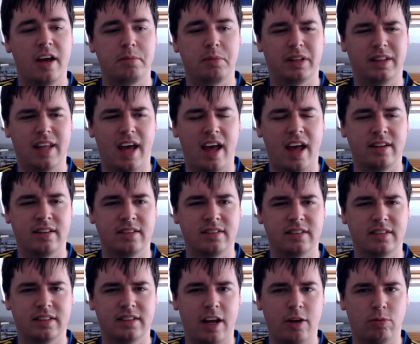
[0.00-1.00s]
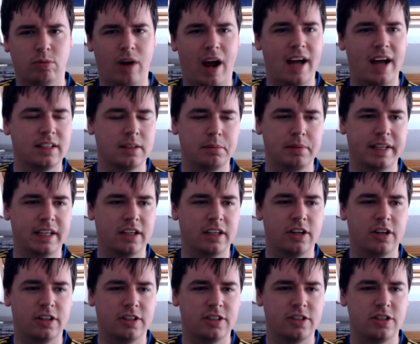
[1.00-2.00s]
but then they randomly
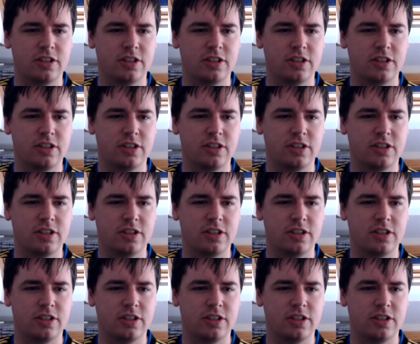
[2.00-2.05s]
cut